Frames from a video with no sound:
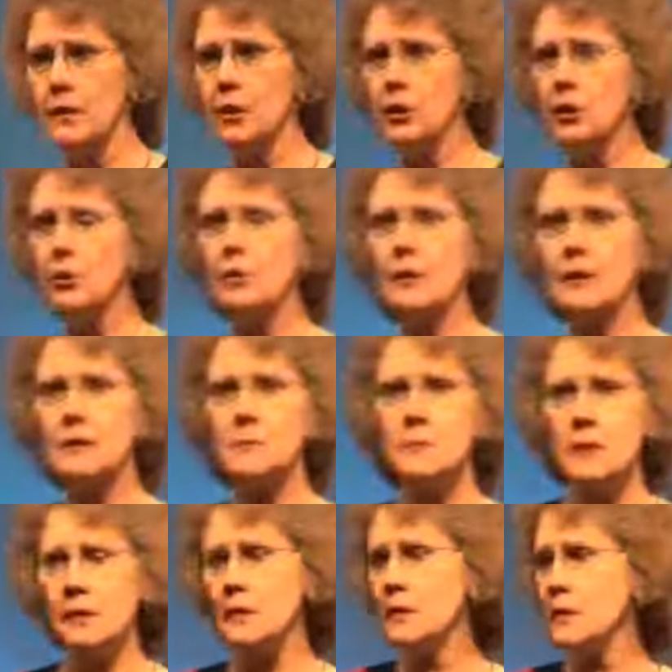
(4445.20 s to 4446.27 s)
The U S
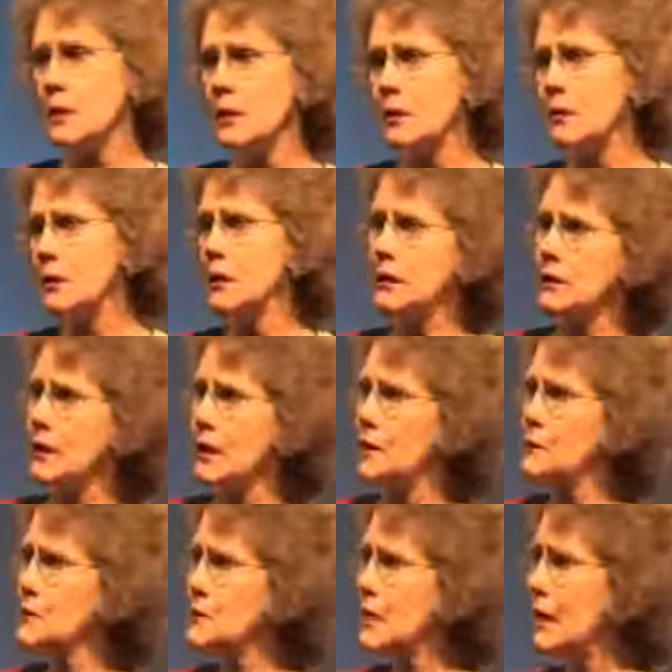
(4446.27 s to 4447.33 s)
military
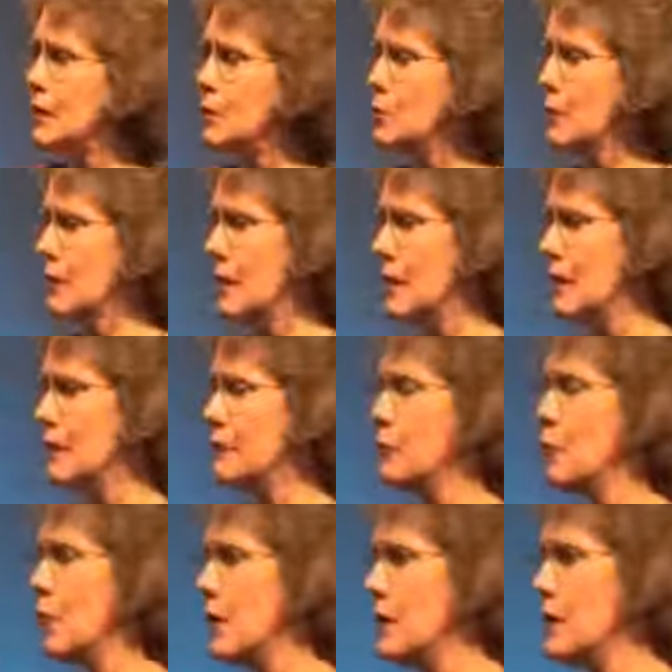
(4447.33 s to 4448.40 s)
claims now we have
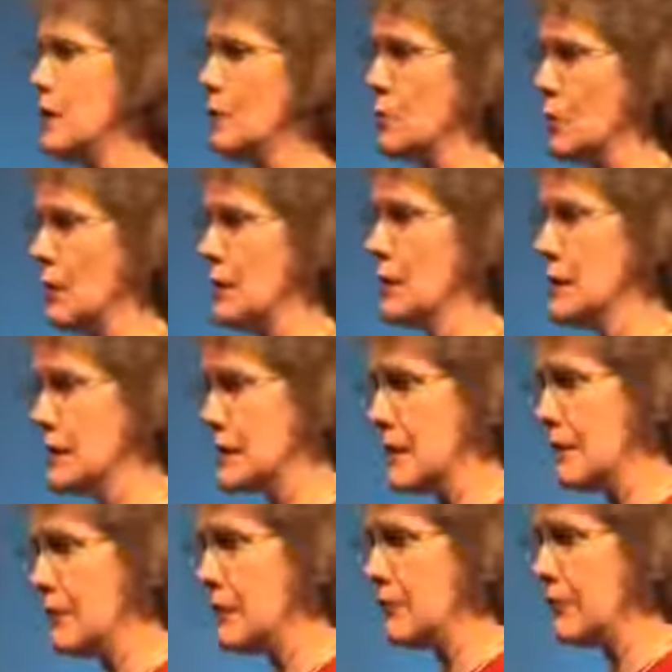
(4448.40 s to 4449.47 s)
one in, one in
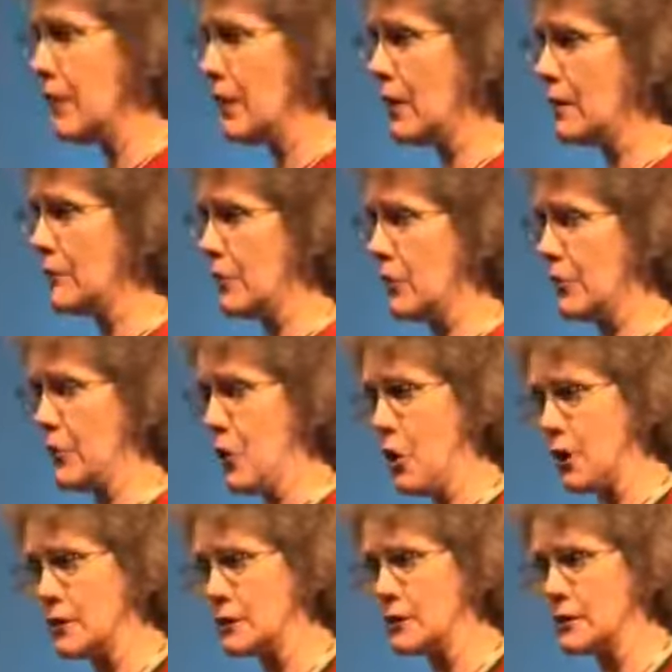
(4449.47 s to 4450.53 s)
seventy-five are on the
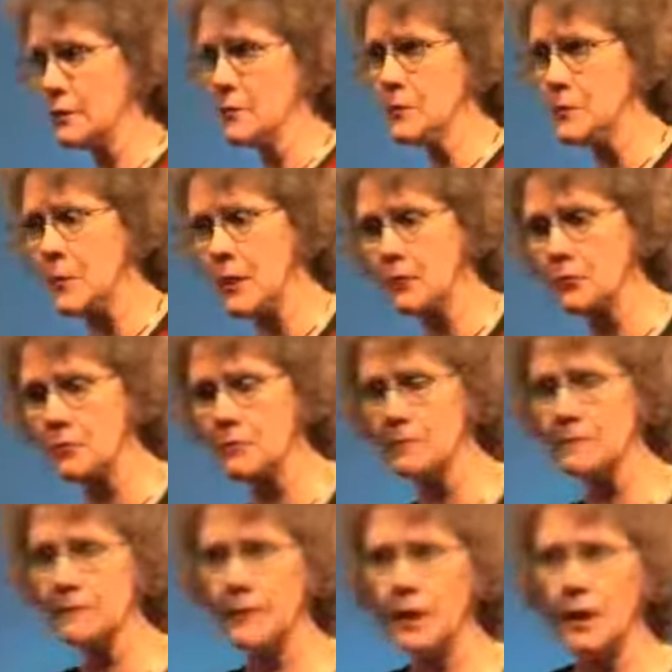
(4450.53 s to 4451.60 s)
autism
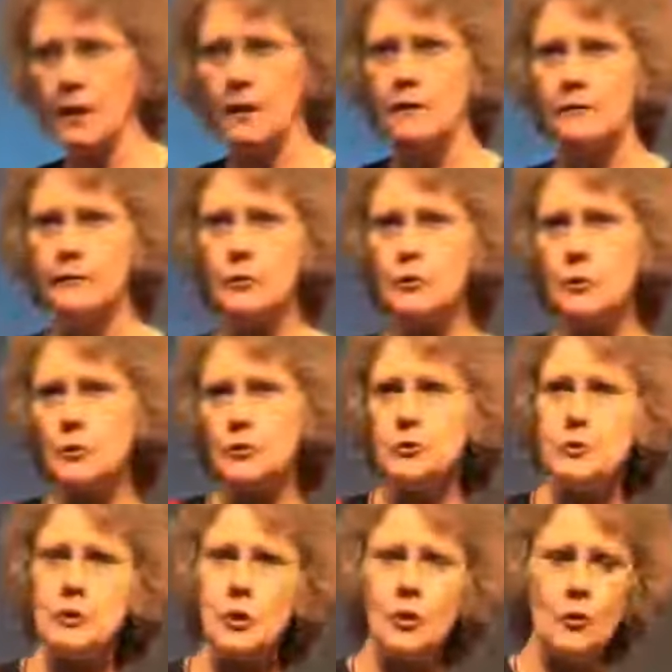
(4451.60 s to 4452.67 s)
spectrum. A few
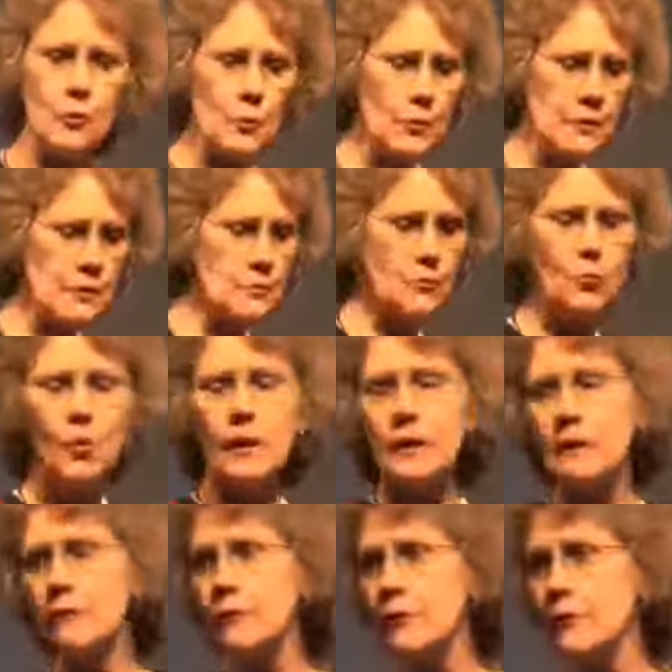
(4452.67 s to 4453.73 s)
years ago it was one
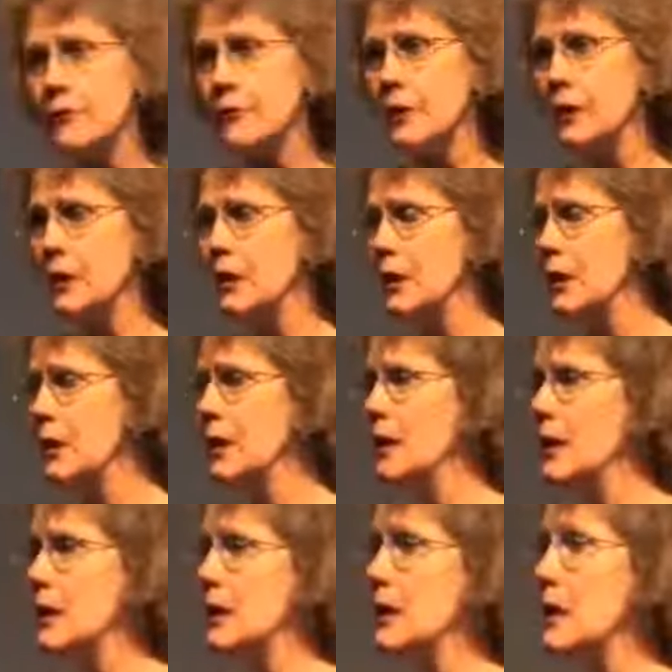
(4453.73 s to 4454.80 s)
in fifty.
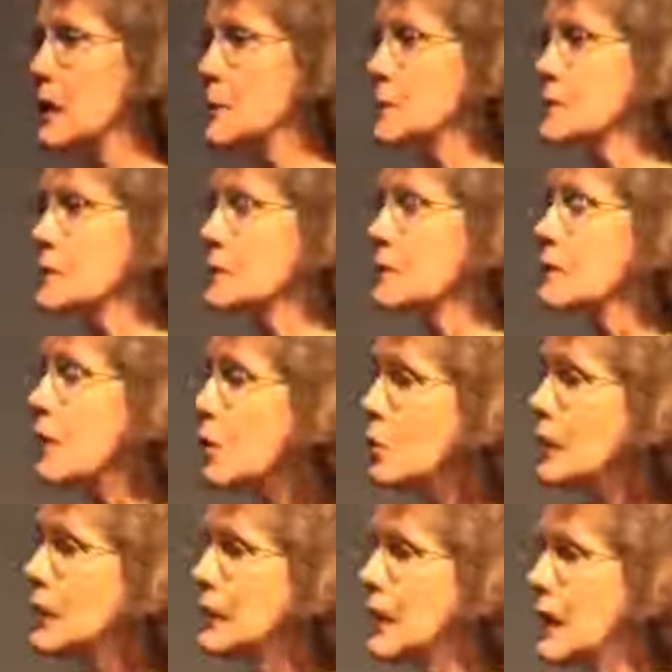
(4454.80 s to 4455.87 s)
It keeps
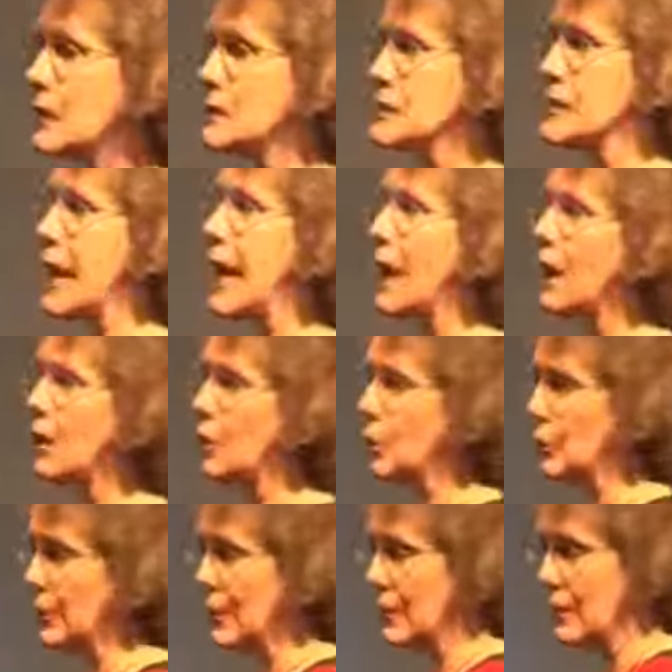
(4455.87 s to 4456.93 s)
going
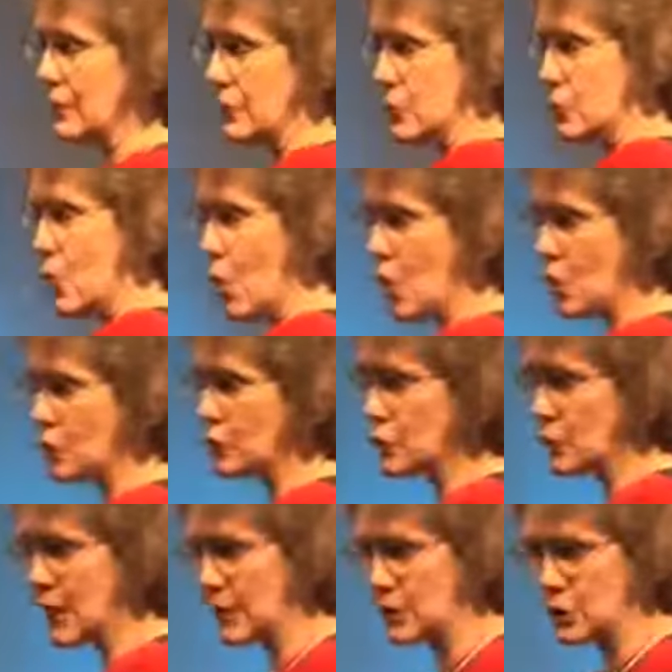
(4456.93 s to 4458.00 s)
down the wrong
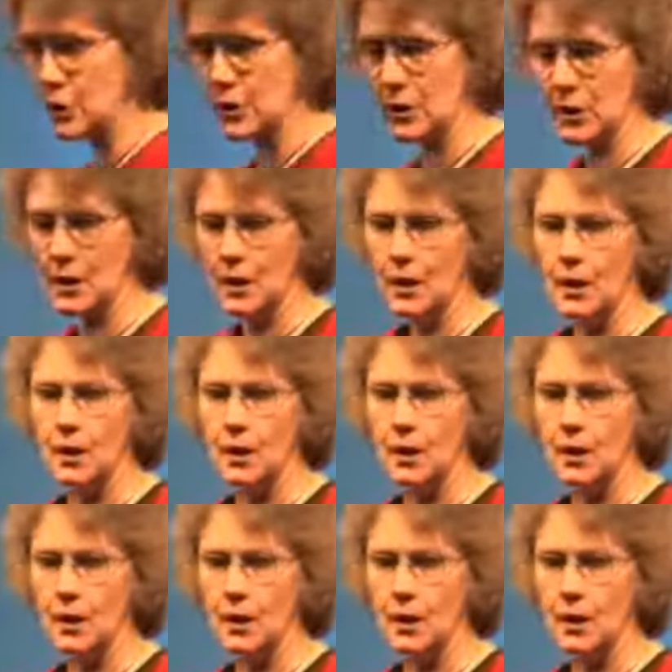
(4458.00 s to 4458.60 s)
direction.